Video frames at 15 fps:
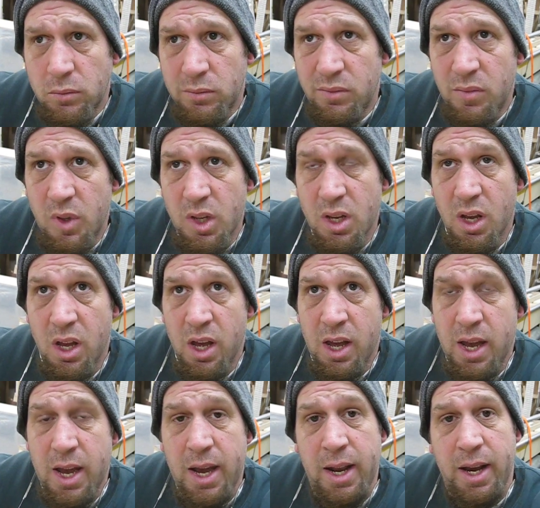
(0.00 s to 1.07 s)

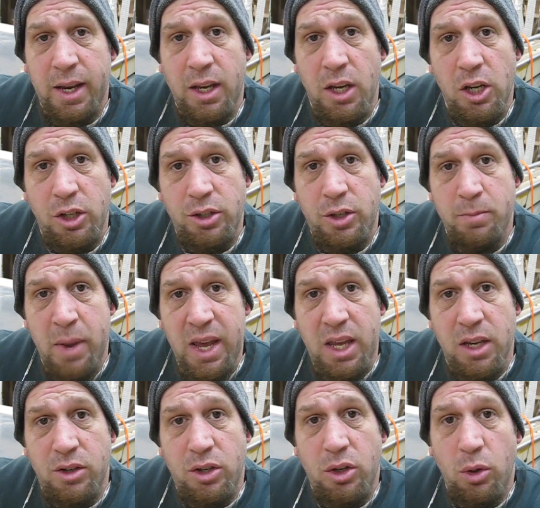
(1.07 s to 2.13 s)
And I can make
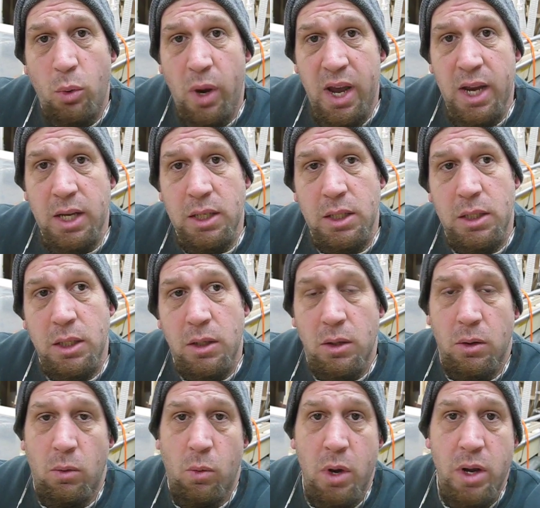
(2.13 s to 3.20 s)
it two ways.
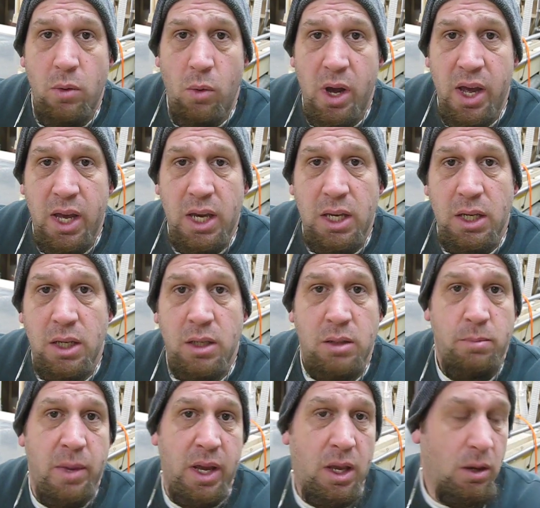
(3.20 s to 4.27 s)
One way is
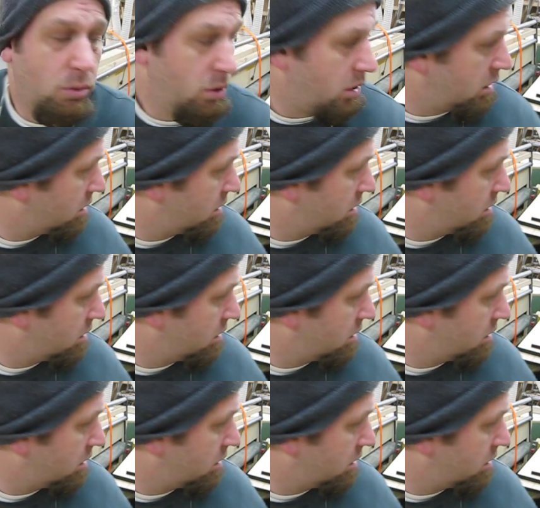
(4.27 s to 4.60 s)
make it with the